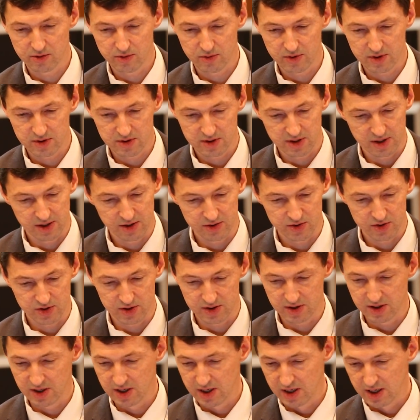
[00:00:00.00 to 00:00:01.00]

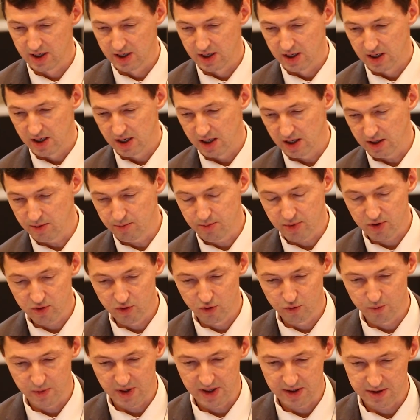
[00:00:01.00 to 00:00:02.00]
translation
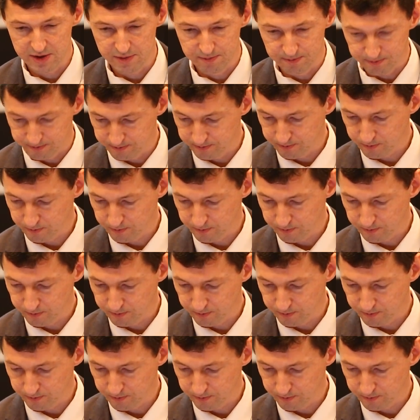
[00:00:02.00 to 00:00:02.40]
improvements.